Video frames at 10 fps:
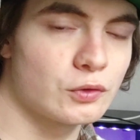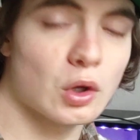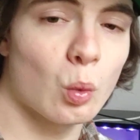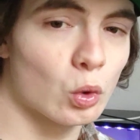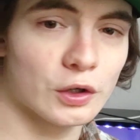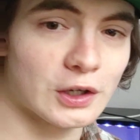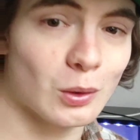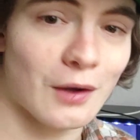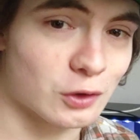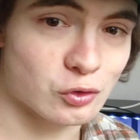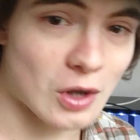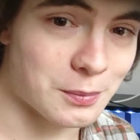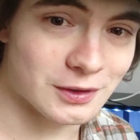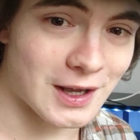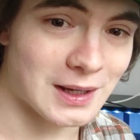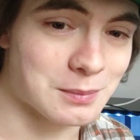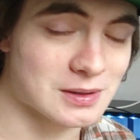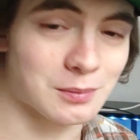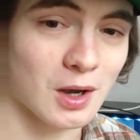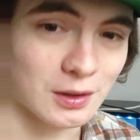Don't worry, you don't have to drop a like, because
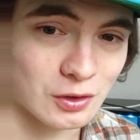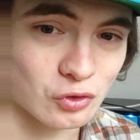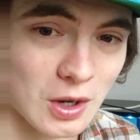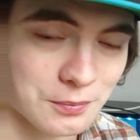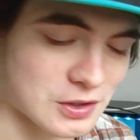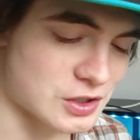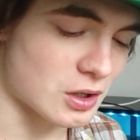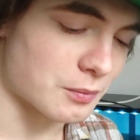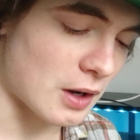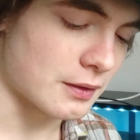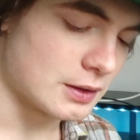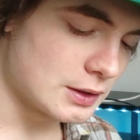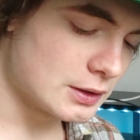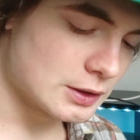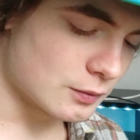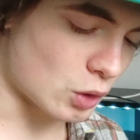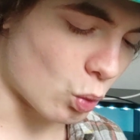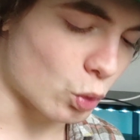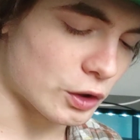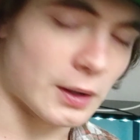I'm not going to drop this.
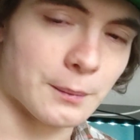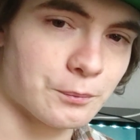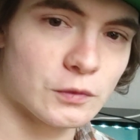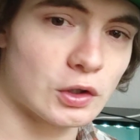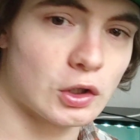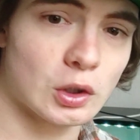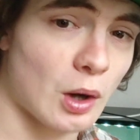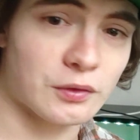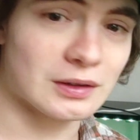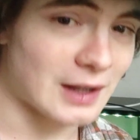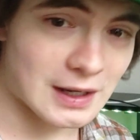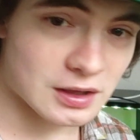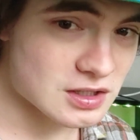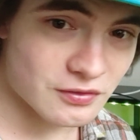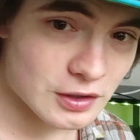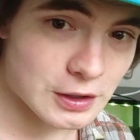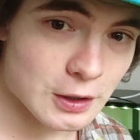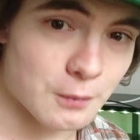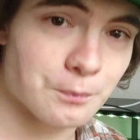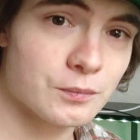Don't worry. You don't have to like this
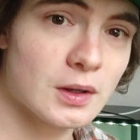video.